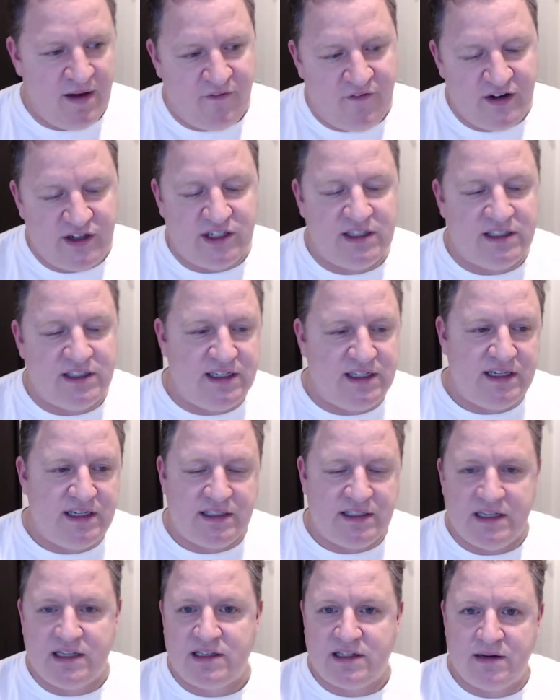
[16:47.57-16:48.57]
efficiency
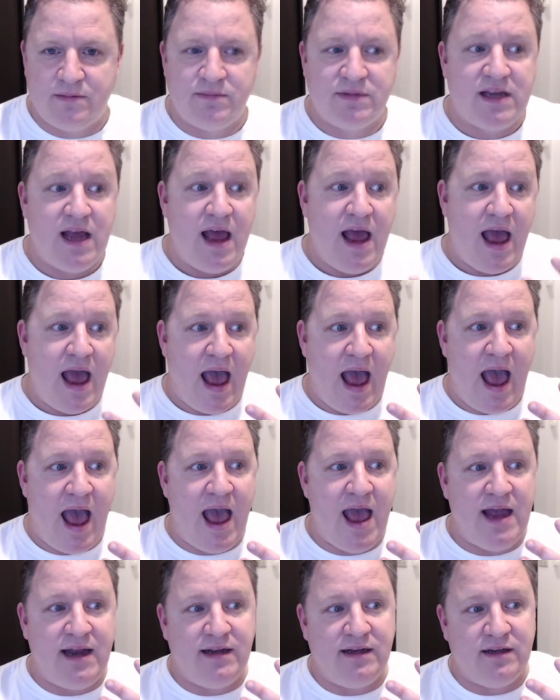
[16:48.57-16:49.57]
systems
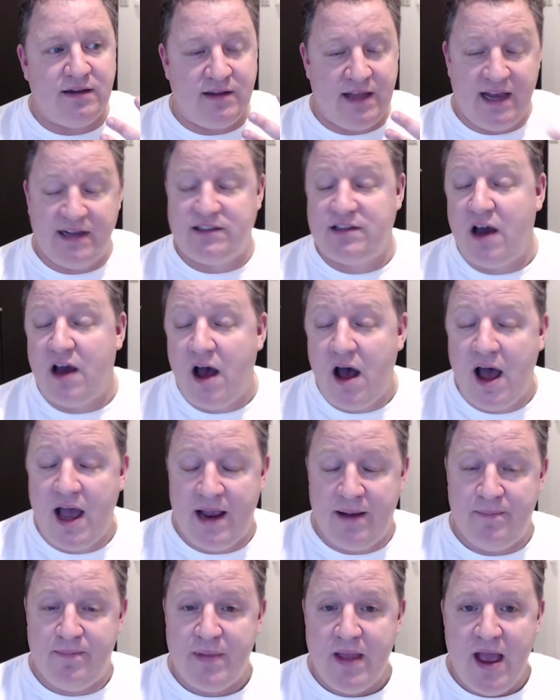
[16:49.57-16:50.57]
and their
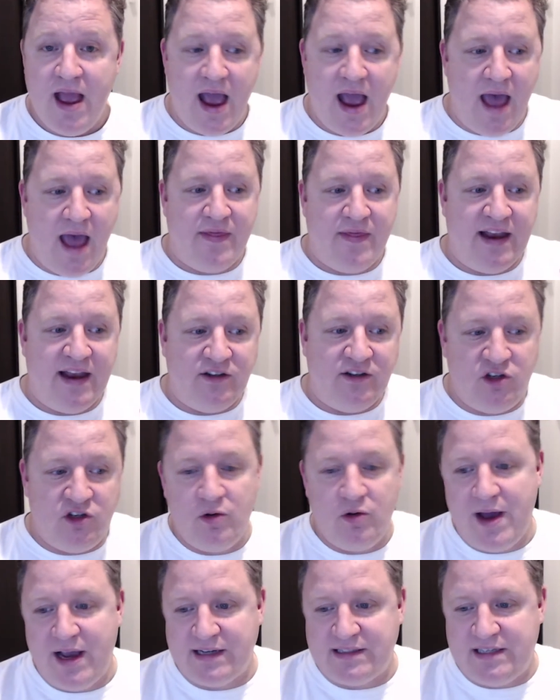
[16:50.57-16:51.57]
time. And they
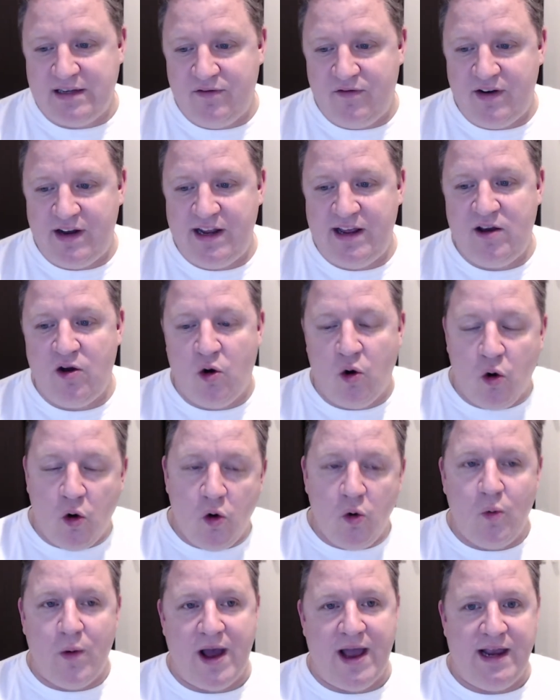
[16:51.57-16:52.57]
do activity
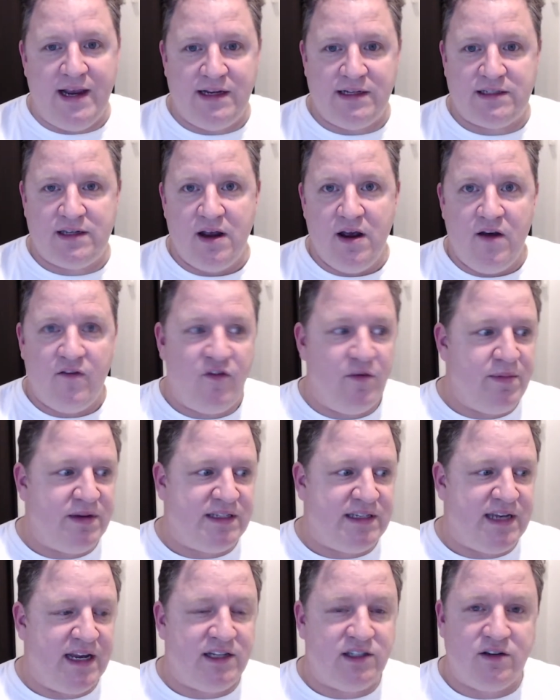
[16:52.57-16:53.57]
always from a
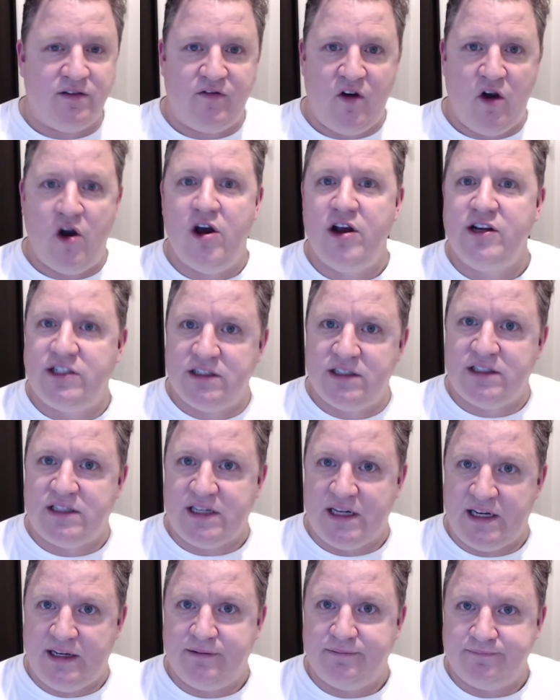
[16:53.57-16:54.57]
sense of
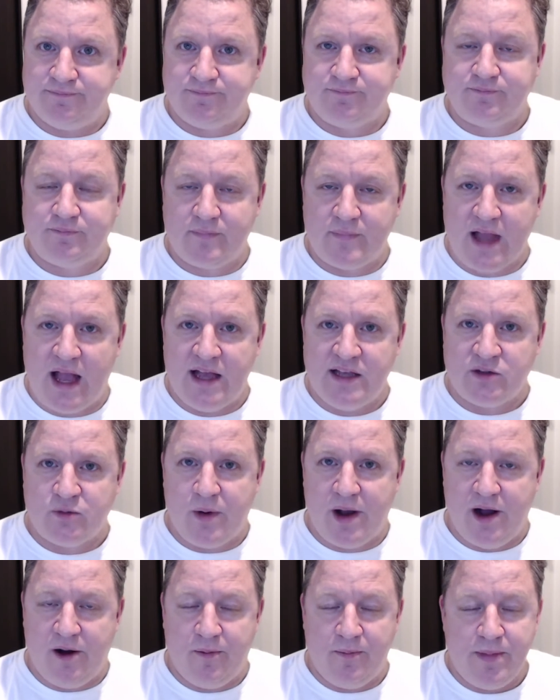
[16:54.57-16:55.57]
urgency as
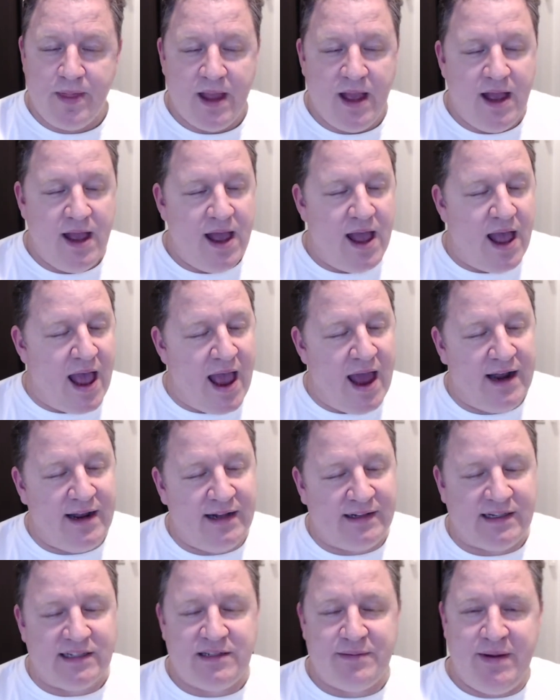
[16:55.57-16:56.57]
well.
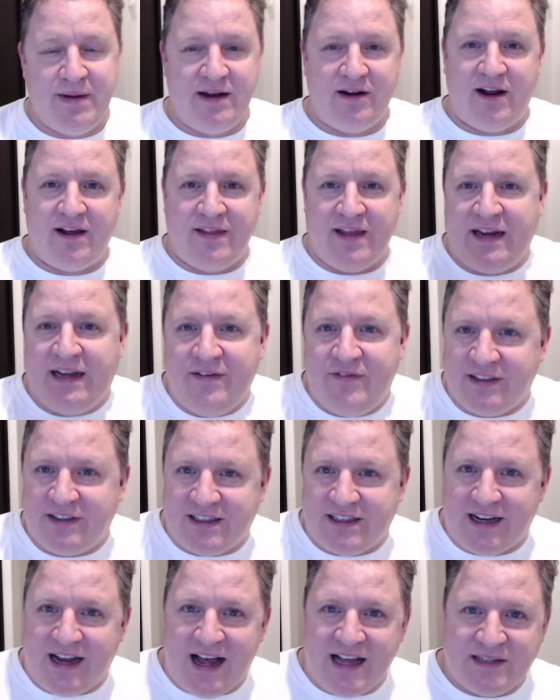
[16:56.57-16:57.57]
And it doesn't mean like they're living
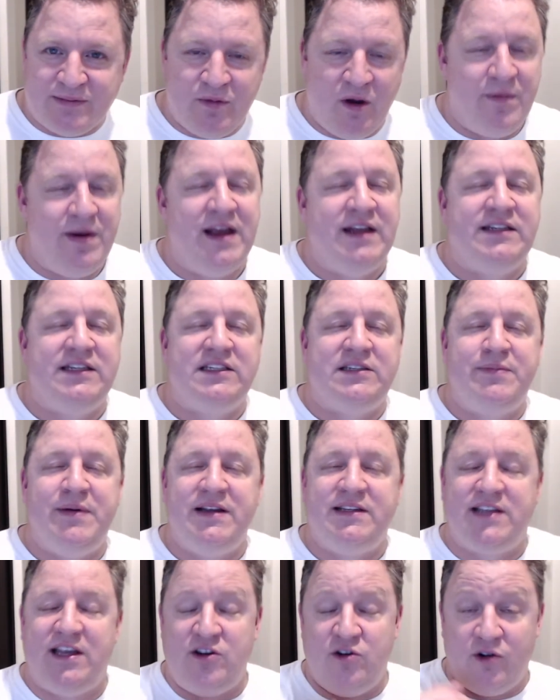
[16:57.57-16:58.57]
to the last moment. It just
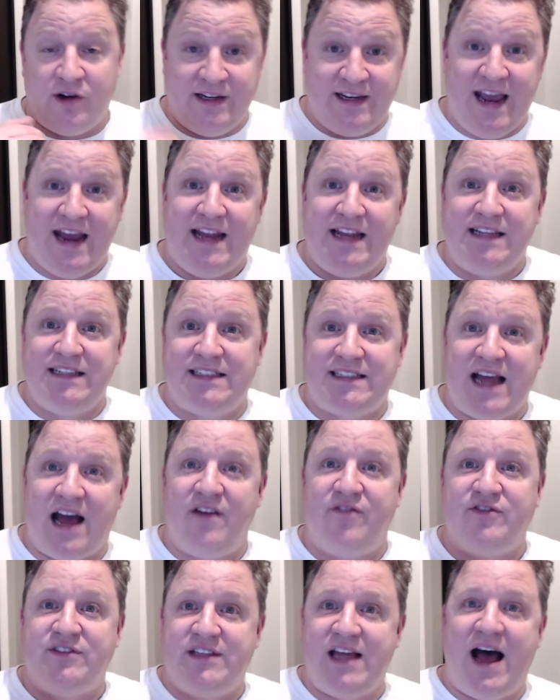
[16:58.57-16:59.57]
means that you're getting
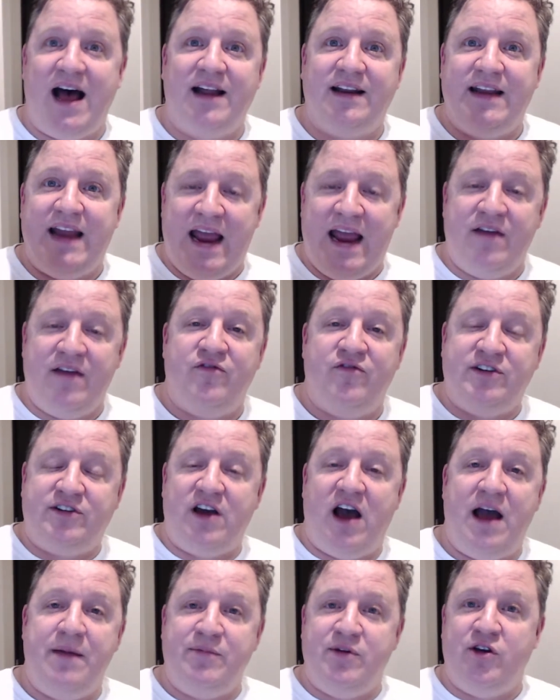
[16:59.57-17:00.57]
stuff done every
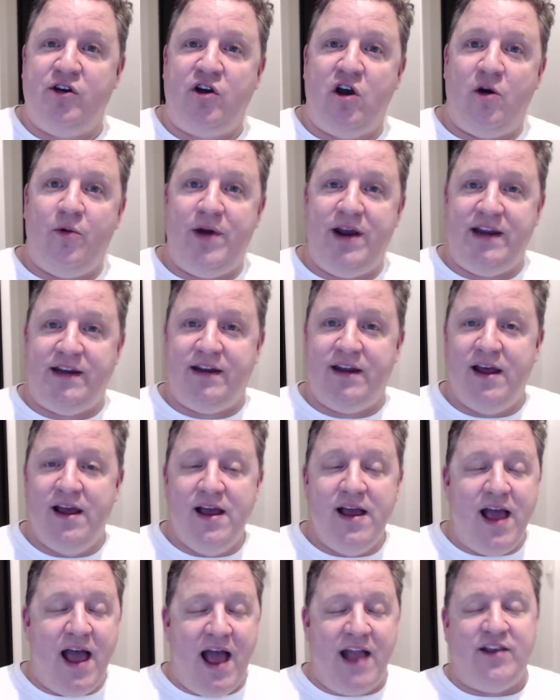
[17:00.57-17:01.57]
time you go in,
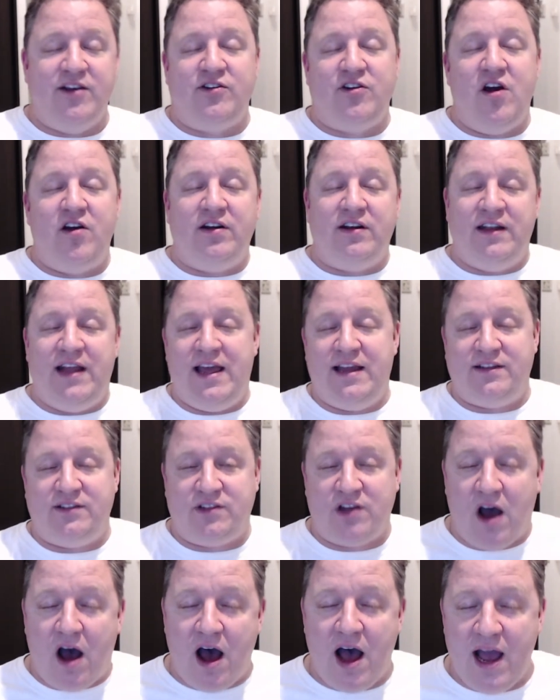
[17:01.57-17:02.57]
and you don't
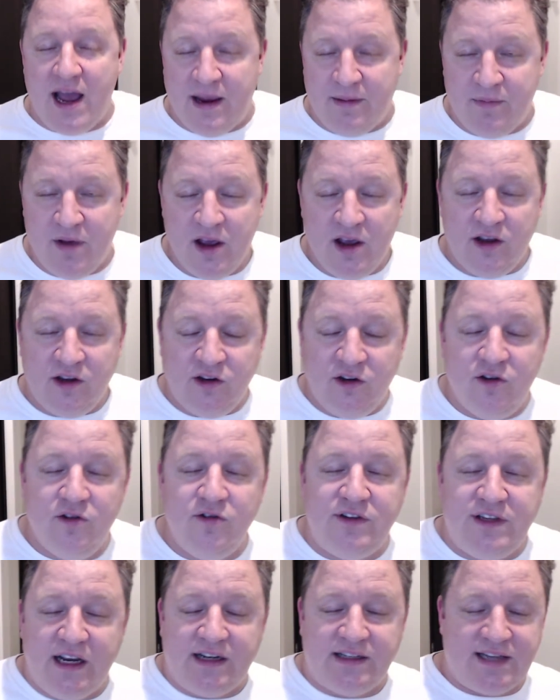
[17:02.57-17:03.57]
let time,
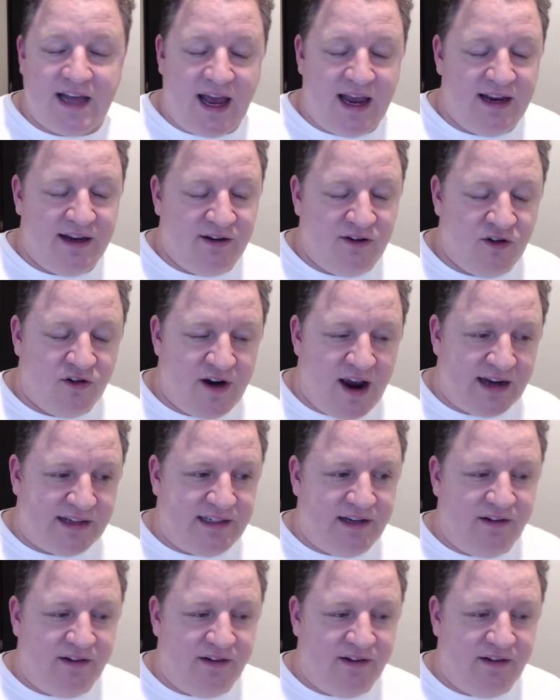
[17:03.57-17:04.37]
you dictate your